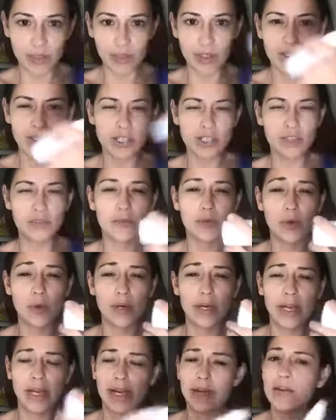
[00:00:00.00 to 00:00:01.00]
It's for
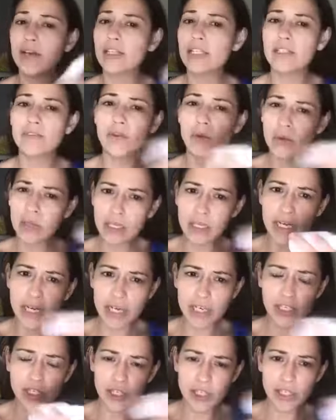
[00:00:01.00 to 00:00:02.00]
like
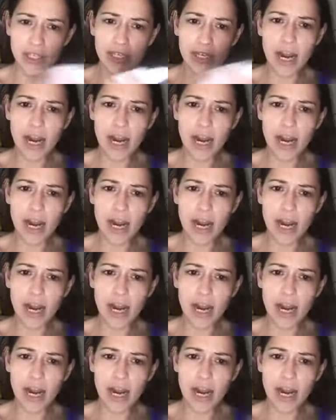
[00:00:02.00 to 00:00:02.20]
exfoliation.